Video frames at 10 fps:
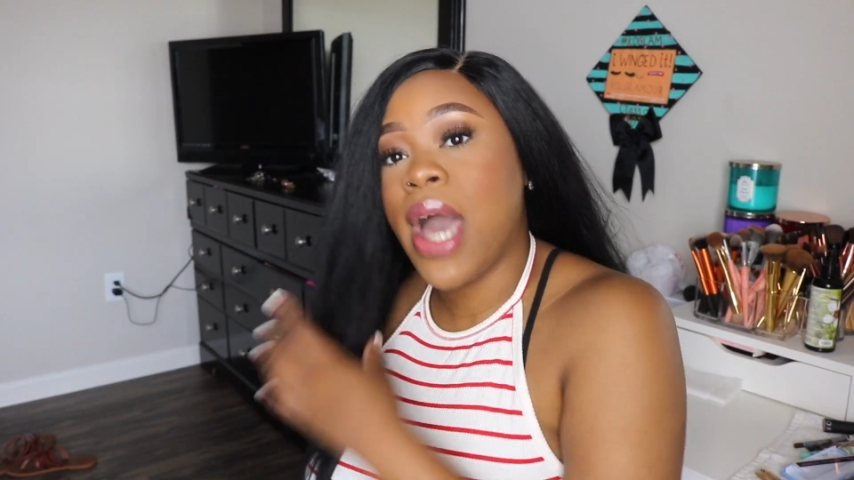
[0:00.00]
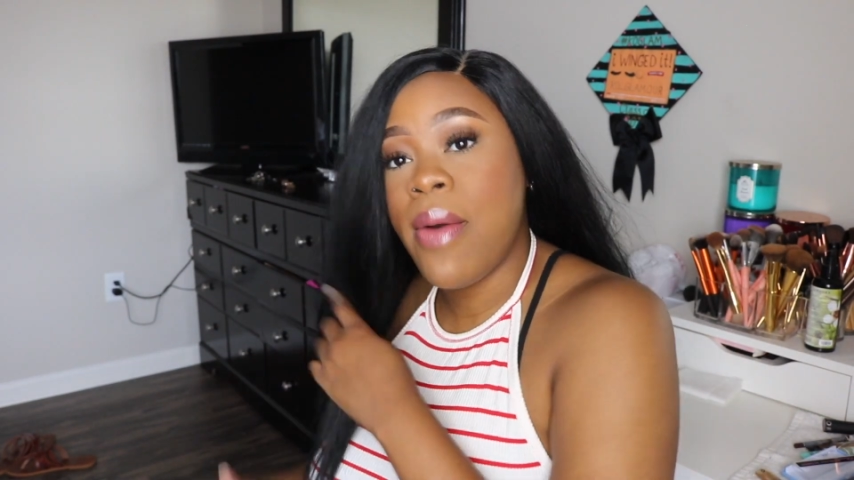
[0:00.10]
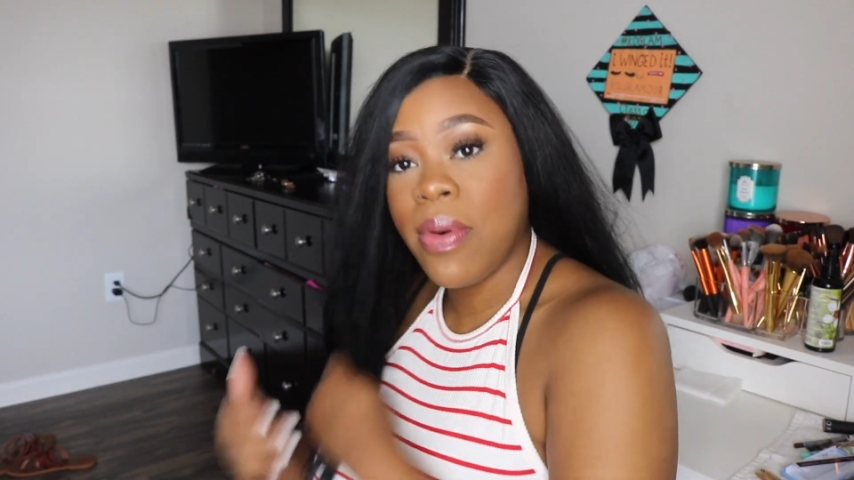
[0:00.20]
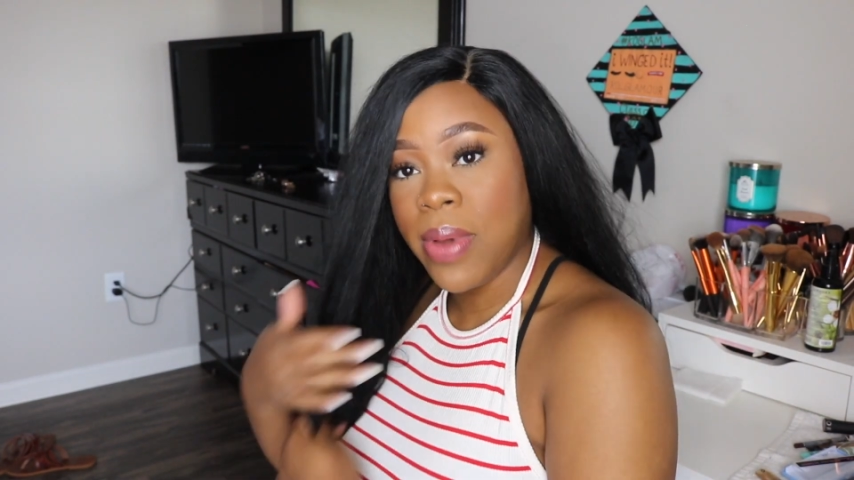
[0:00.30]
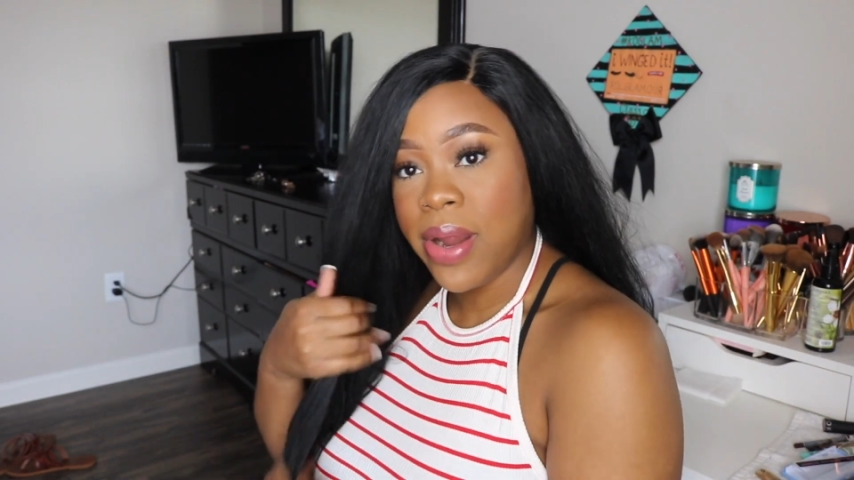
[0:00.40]
I
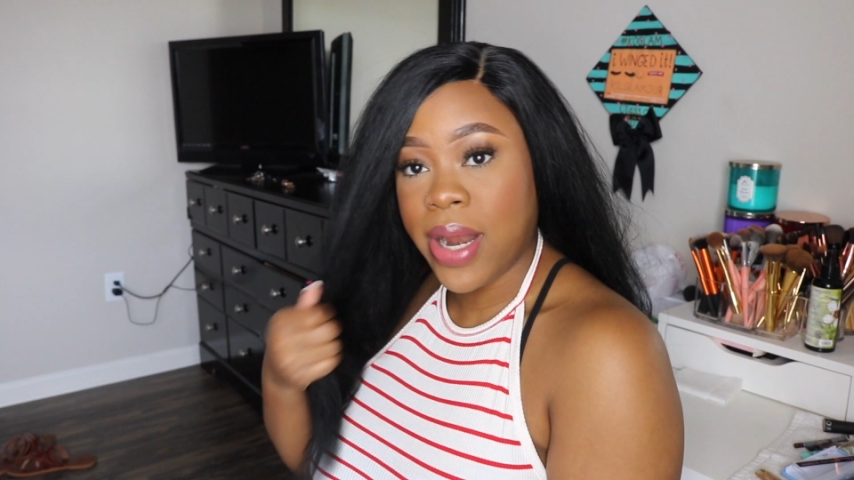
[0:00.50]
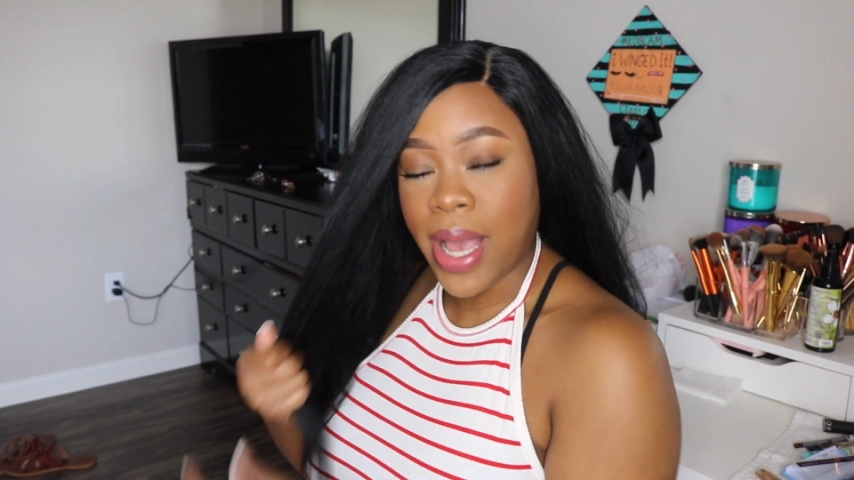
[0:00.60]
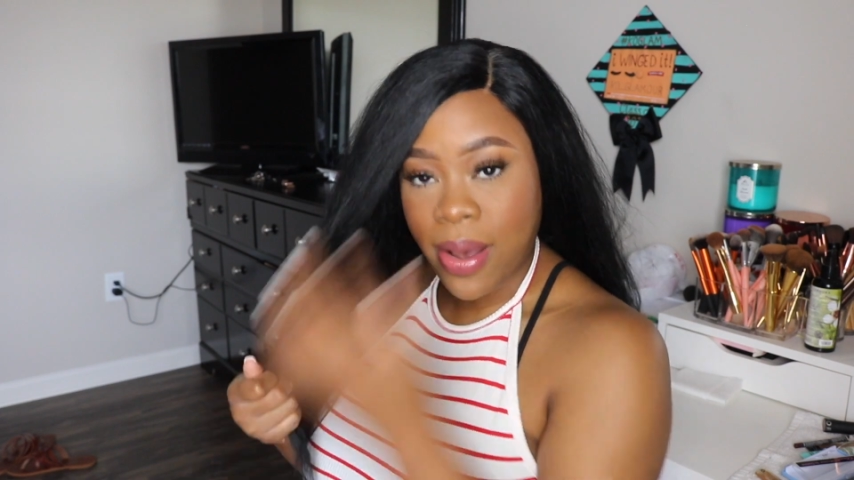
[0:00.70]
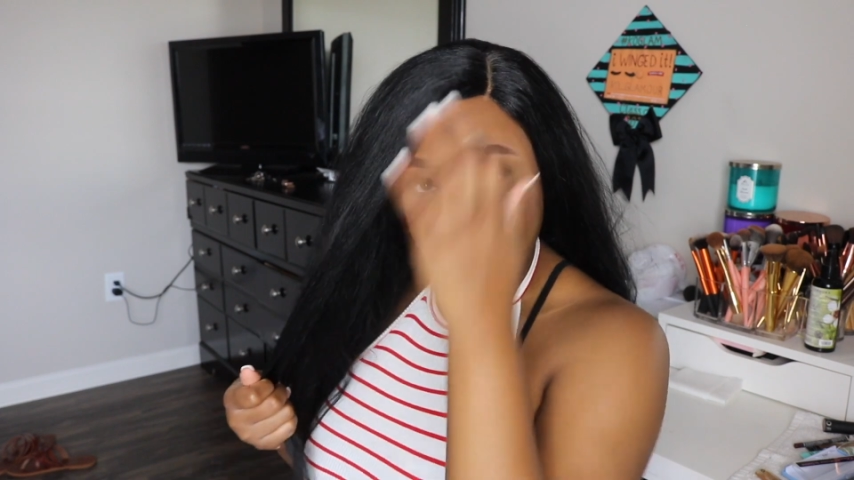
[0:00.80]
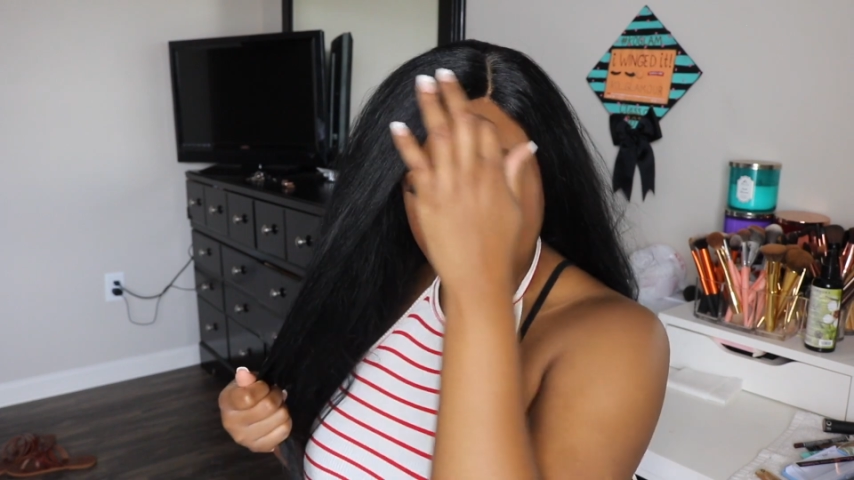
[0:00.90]
would wear it
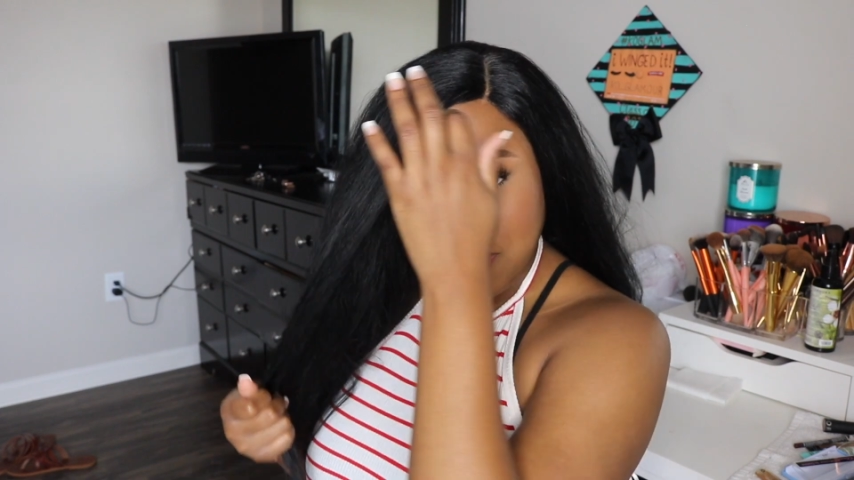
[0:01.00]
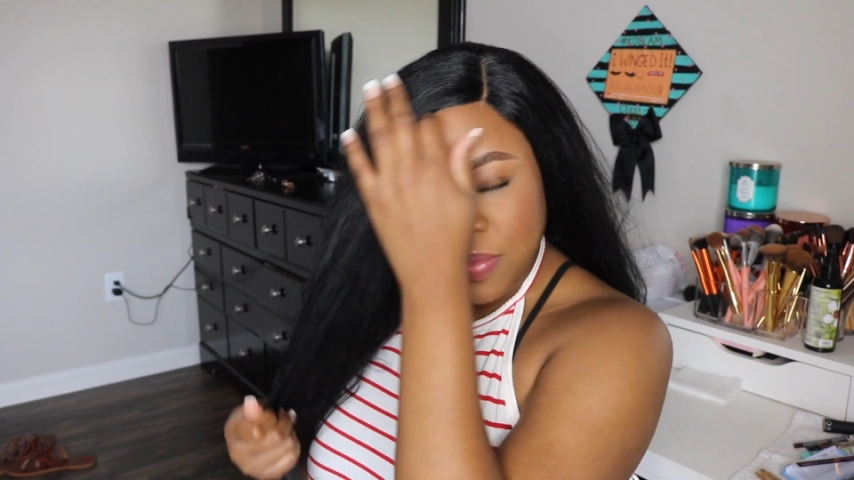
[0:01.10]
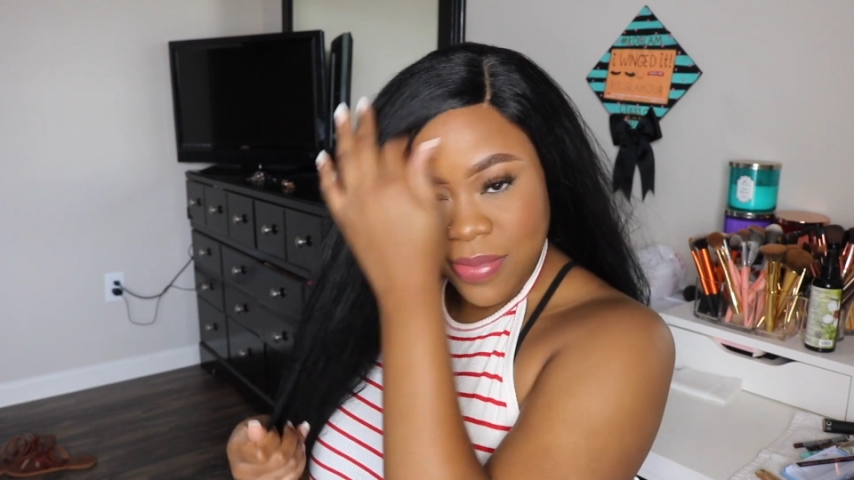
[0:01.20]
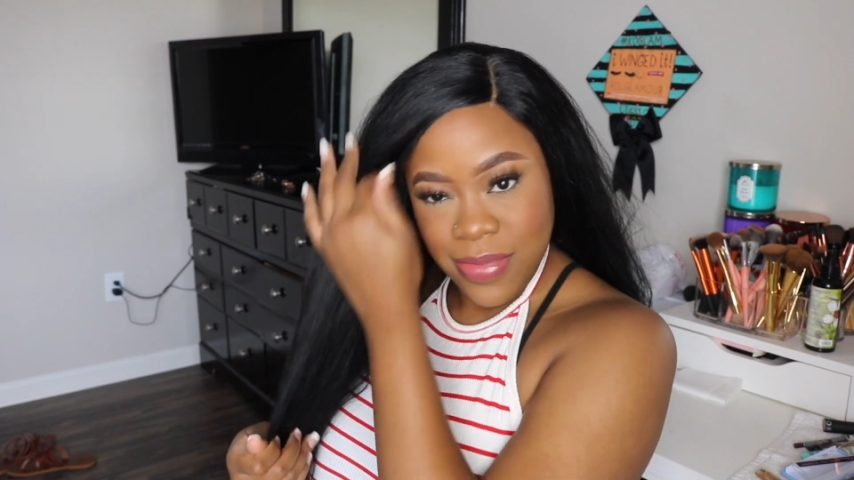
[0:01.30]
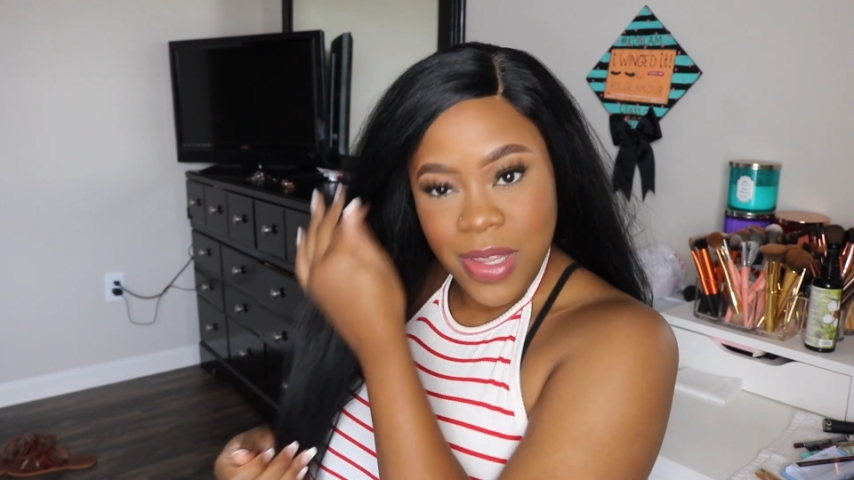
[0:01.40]
out
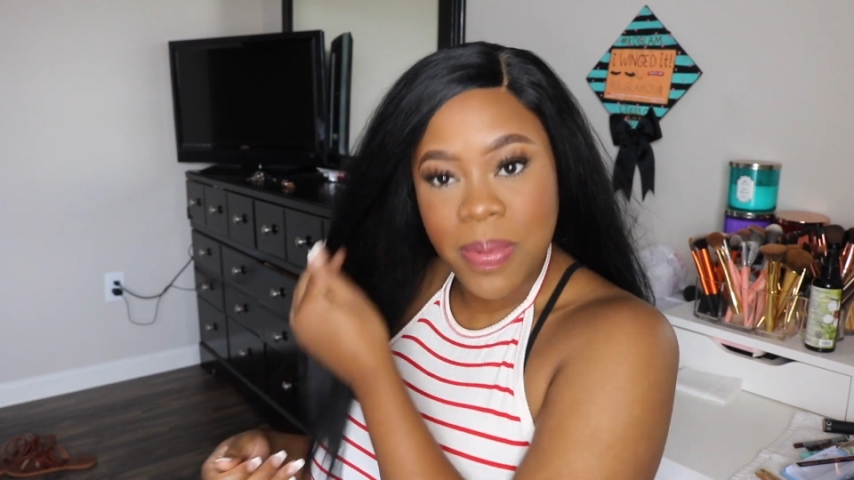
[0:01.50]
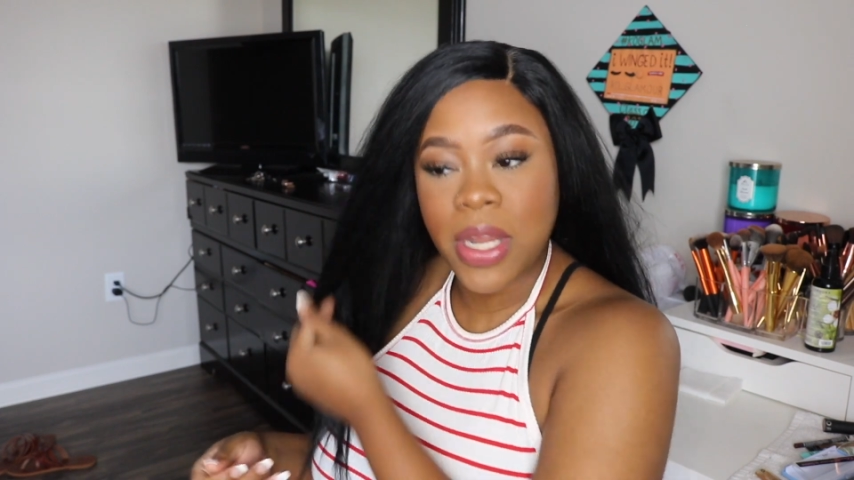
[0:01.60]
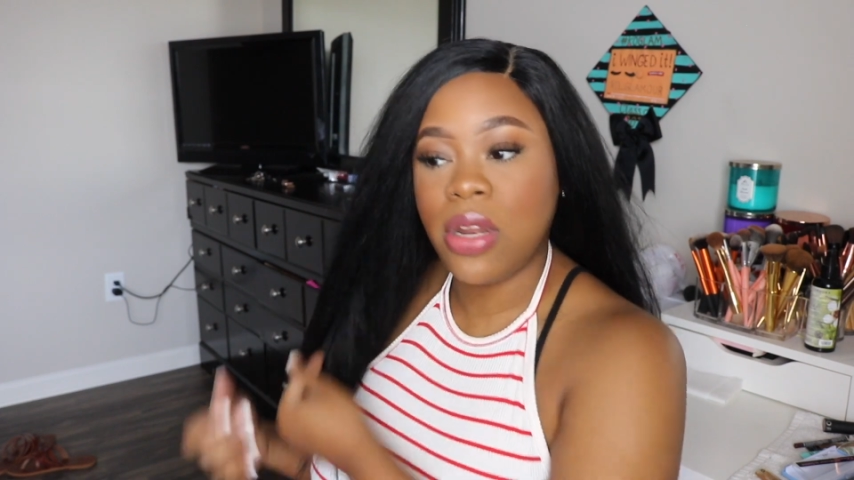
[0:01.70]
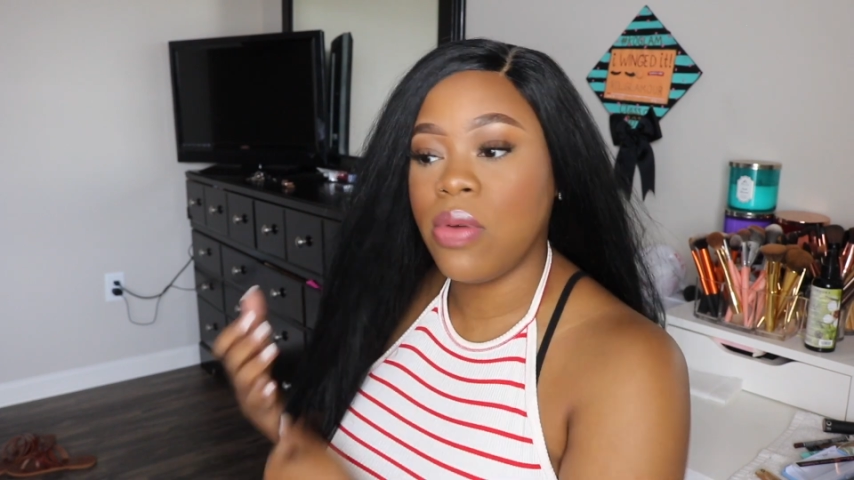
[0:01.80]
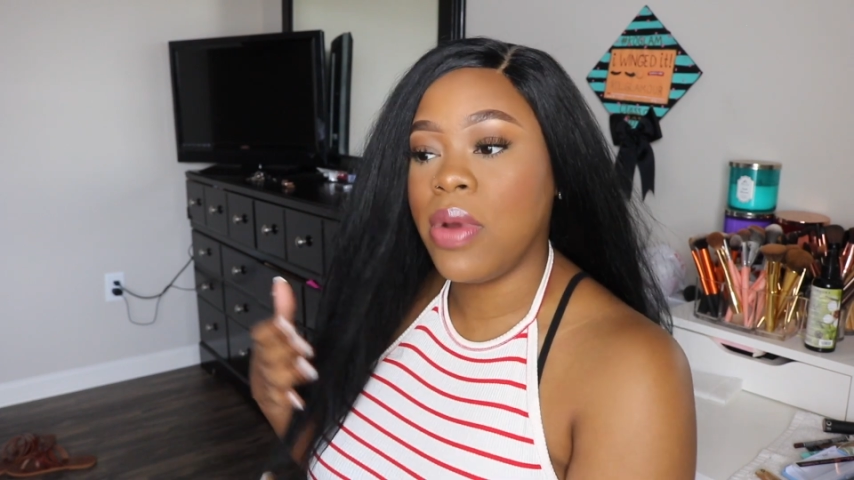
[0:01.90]
depending on